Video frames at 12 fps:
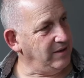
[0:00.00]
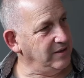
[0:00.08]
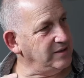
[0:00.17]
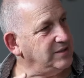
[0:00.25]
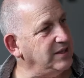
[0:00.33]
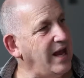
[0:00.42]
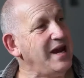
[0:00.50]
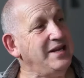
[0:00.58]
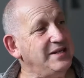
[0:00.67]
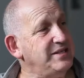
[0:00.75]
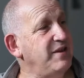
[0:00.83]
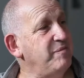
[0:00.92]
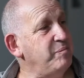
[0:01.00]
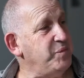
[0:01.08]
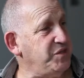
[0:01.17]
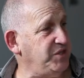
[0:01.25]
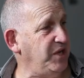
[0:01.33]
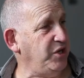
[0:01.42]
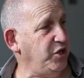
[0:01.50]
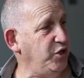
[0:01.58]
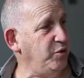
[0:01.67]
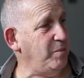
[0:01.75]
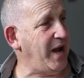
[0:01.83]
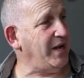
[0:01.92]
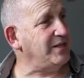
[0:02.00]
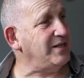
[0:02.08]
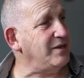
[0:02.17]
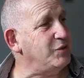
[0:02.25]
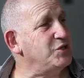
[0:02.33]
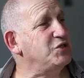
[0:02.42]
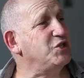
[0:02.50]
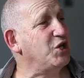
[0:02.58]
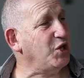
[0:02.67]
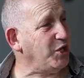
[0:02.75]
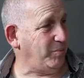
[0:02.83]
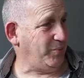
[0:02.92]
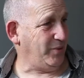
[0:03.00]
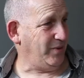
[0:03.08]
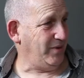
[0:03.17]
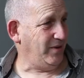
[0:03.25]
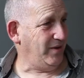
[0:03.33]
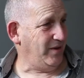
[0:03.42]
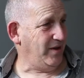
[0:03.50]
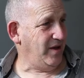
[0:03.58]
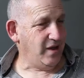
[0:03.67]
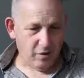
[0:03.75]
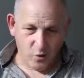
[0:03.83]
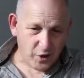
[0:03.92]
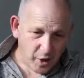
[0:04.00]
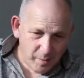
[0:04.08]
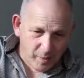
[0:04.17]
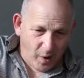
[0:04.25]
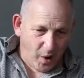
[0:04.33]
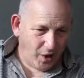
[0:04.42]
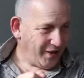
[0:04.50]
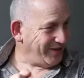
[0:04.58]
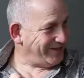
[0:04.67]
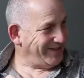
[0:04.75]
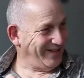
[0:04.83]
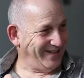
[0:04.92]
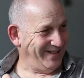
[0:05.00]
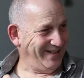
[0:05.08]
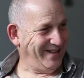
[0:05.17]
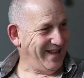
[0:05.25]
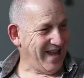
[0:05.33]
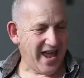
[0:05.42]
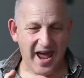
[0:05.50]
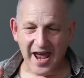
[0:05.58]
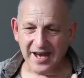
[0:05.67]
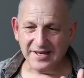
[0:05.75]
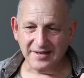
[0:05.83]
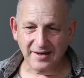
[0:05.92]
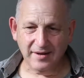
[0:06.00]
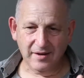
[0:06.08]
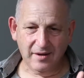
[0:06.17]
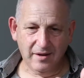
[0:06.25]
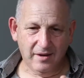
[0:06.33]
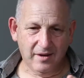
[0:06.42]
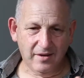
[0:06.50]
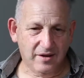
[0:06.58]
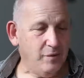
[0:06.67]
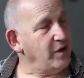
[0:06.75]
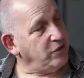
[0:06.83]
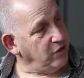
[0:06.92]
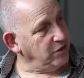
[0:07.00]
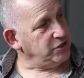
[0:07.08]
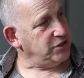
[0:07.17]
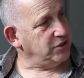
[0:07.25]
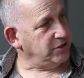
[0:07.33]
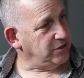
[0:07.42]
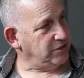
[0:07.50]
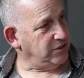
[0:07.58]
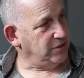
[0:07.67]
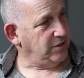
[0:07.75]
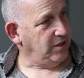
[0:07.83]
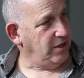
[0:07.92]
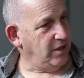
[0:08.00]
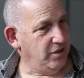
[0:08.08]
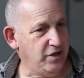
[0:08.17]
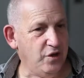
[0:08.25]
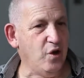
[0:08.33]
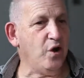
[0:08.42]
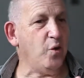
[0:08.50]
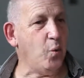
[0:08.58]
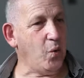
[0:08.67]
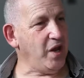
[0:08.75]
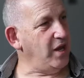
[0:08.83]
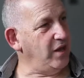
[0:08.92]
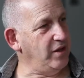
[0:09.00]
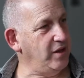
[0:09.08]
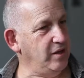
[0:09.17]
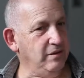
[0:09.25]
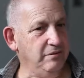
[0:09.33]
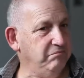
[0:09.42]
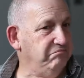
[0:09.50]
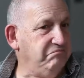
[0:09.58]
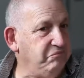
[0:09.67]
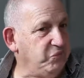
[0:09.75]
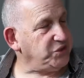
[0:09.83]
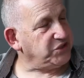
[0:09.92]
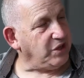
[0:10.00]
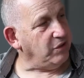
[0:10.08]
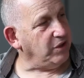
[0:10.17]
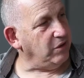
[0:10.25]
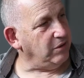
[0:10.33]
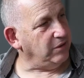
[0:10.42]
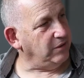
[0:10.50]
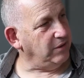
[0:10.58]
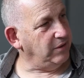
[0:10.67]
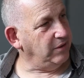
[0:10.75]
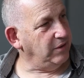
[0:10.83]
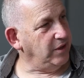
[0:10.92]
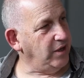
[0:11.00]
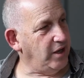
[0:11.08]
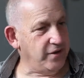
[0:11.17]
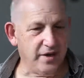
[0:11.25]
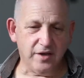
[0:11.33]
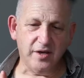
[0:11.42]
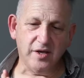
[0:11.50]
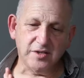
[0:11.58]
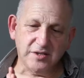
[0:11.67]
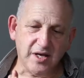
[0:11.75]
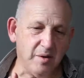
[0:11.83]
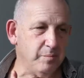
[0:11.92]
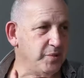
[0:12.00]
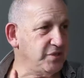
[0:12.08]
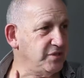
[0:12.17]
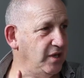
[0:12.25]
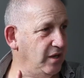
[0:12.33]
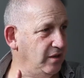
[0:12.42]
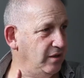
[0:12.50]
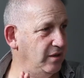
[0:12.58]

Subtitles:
You see, 87% of humanity are asleep, autopilot, and they're unconscious. They're not aware that what's going on. And then there's 10%.